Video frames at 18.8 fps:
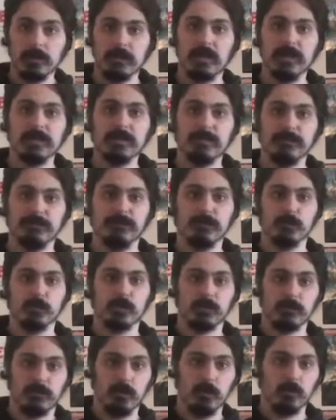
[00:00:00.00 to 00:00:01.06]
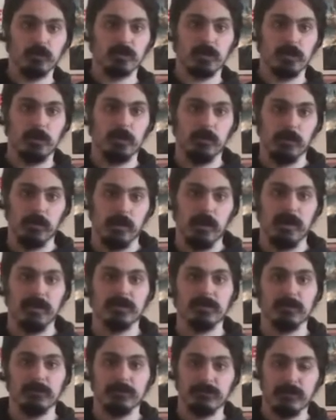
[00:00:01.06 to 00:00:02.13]
I liked the first Frozen a
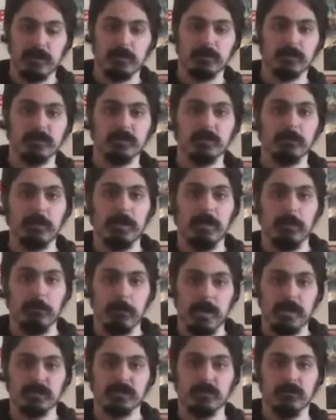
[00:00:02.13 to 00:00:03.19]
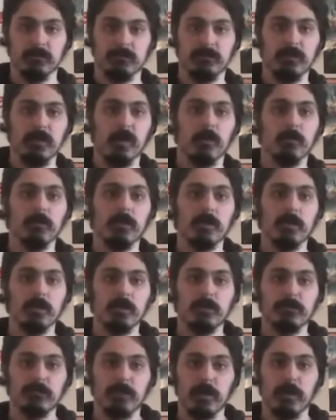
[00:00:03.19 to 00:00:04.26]
lot, and found it to be an imaginative film
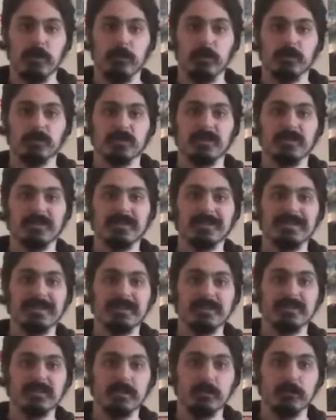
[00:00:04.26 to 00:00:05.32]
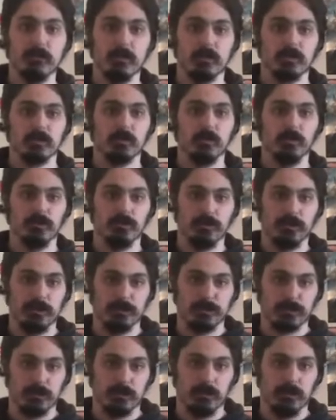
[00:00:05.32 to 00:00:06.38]
very much in the Disney musical
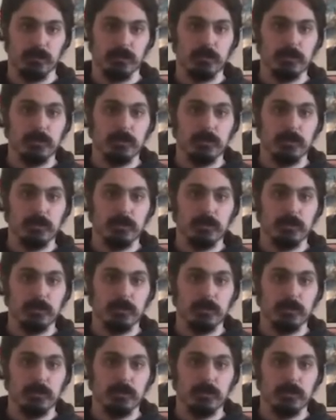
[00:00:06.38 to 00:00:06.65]
tradition.